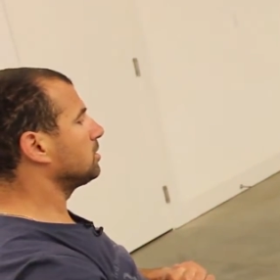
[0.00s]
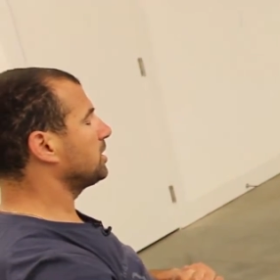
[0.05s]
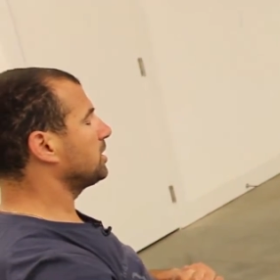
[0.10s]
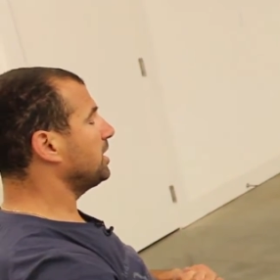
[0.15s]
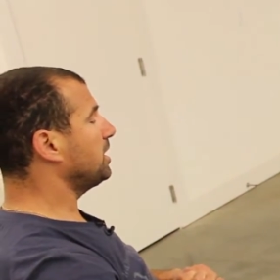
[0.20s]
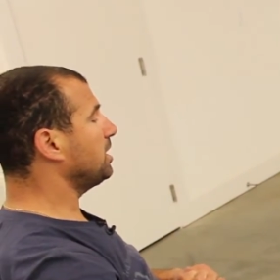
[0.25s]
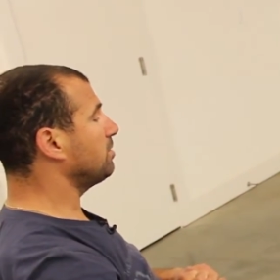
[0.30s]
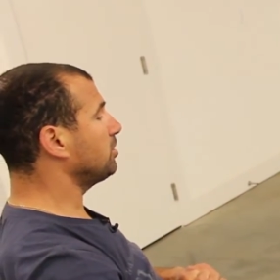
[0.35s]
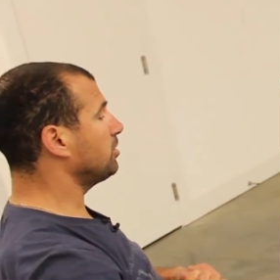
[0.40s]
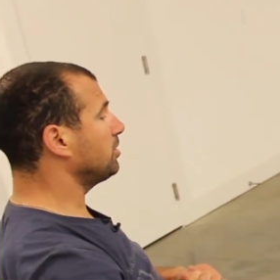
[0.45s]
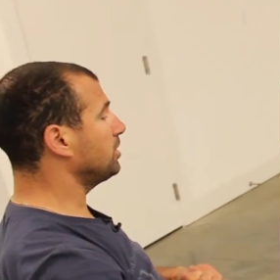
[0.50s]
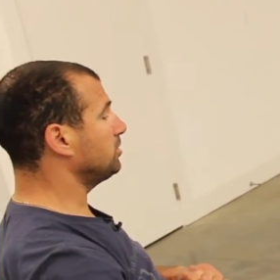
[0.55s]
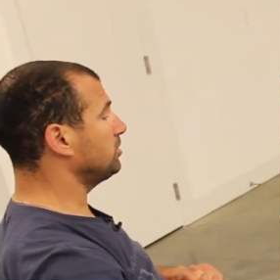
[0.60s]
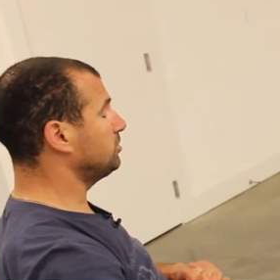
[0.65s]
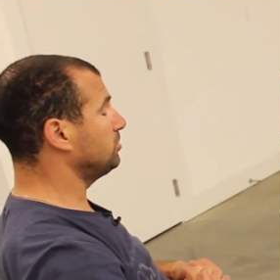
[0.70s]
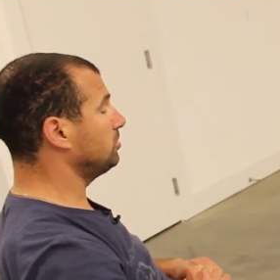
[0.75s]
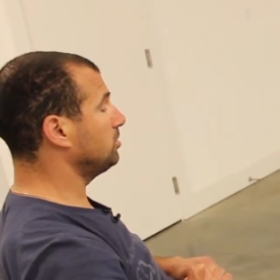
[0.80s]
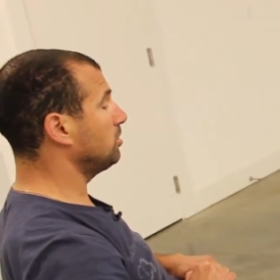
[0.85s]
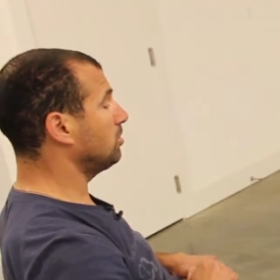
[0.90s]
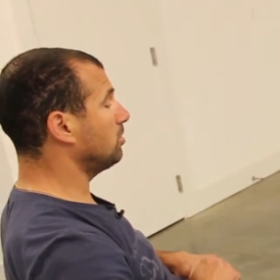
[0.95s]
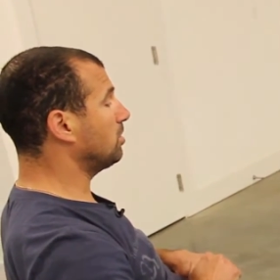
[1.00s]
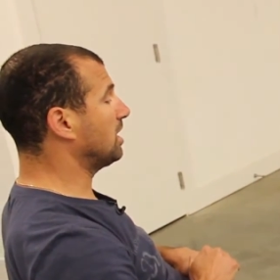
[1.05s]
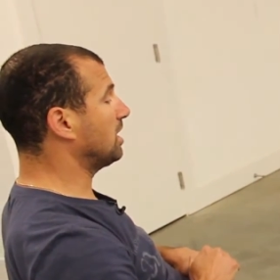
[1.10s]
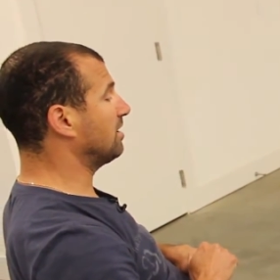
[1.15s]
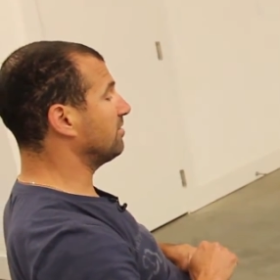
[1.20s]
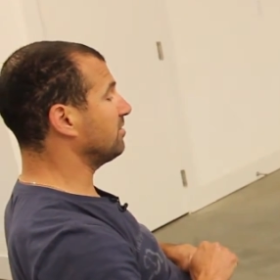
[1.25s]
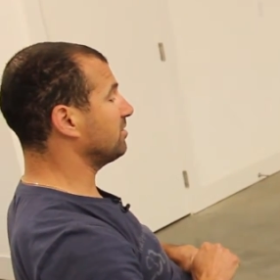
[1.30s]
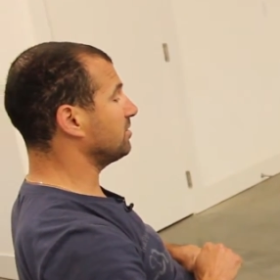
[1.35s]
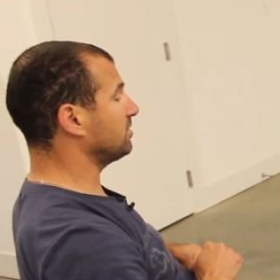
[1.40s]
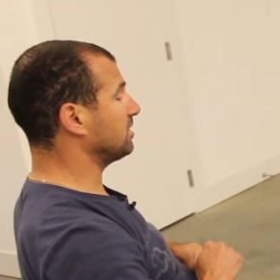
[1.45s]
Okay, I'm going to go
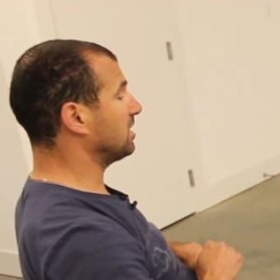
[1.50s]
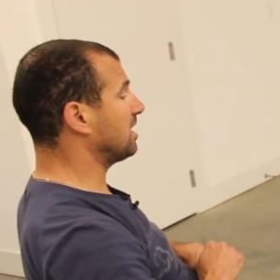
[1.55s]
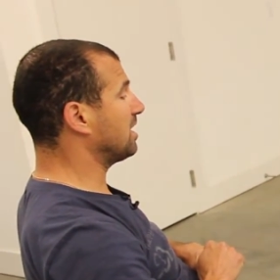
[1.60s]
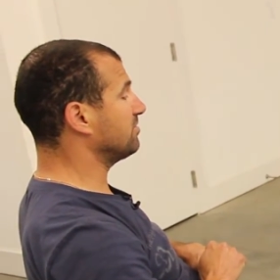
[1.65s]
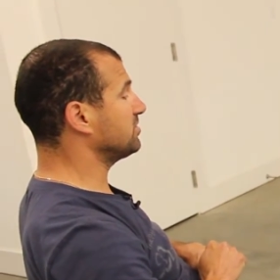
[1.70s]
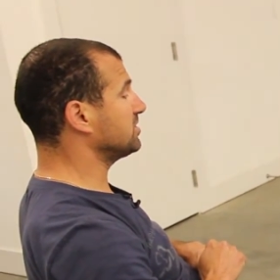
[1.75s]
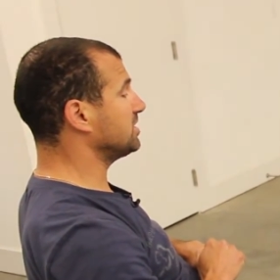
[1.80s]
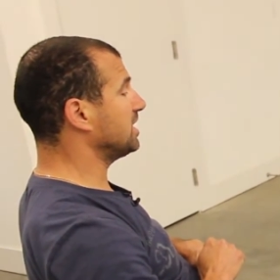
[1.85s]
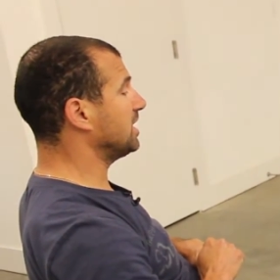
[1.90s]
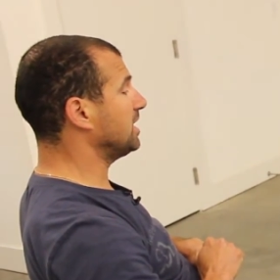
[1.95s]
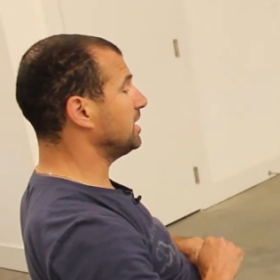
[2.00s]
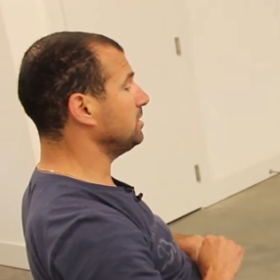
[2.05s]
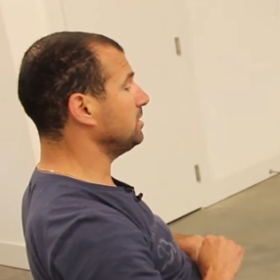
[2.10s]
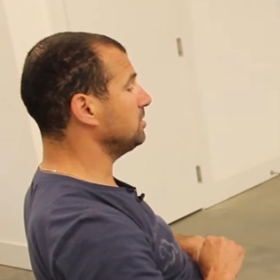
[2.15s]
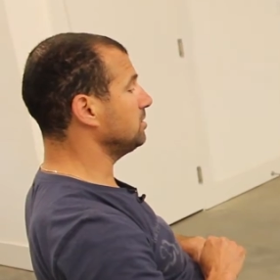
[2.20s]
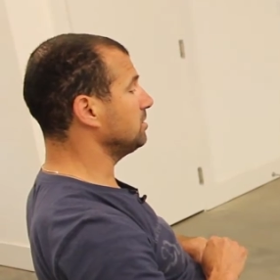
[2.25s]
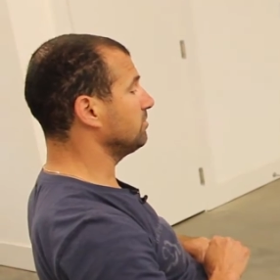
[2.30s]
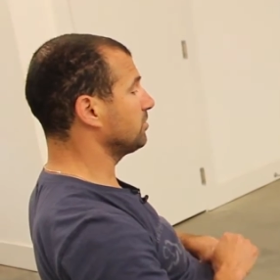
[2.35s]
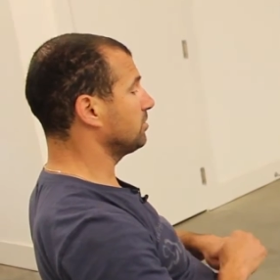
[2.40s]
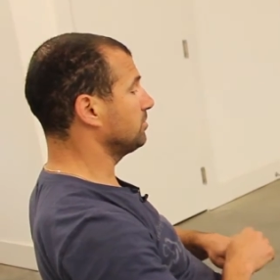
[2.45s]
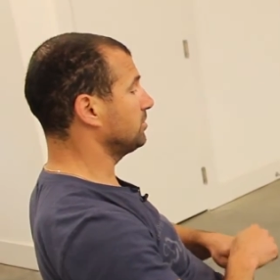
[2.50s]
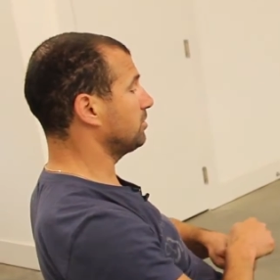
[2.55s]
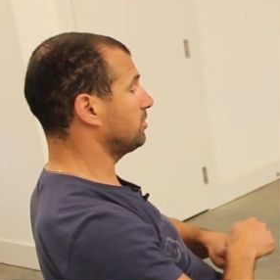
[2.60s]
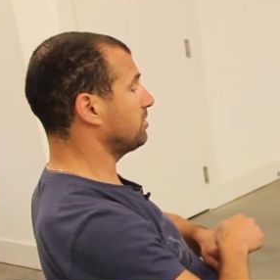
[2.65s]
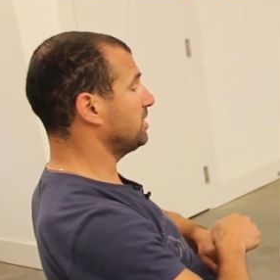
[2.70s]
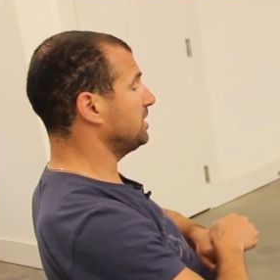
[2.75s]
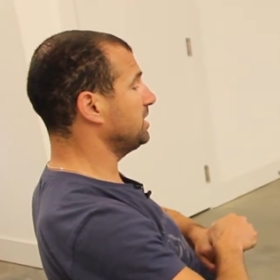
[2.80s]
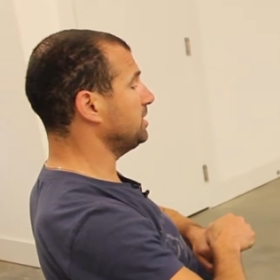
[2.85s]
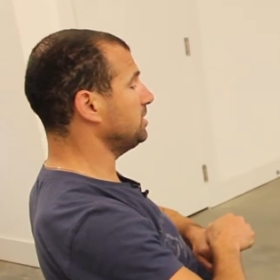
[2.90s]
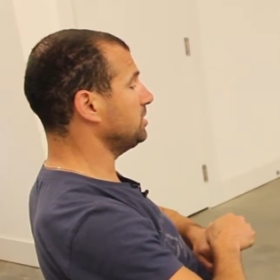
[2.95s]
half slide from the
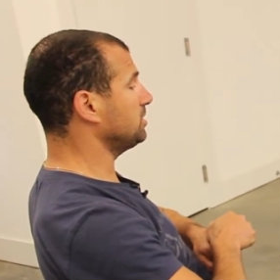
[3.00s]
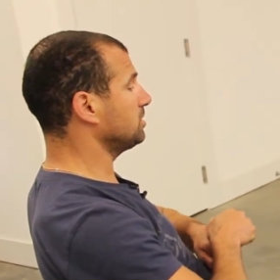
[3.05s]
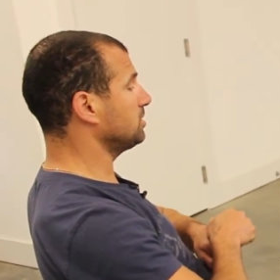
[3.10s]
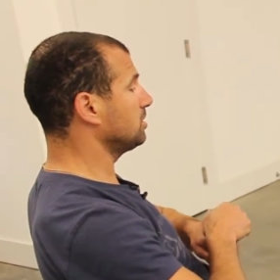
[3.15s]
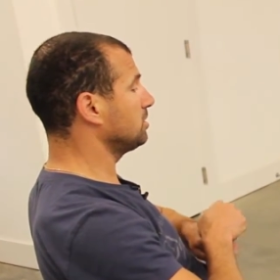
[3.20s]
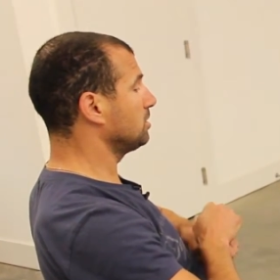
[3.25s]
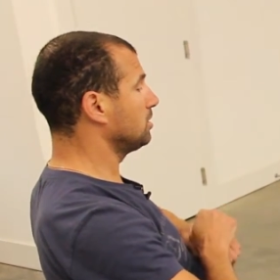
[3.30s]
release.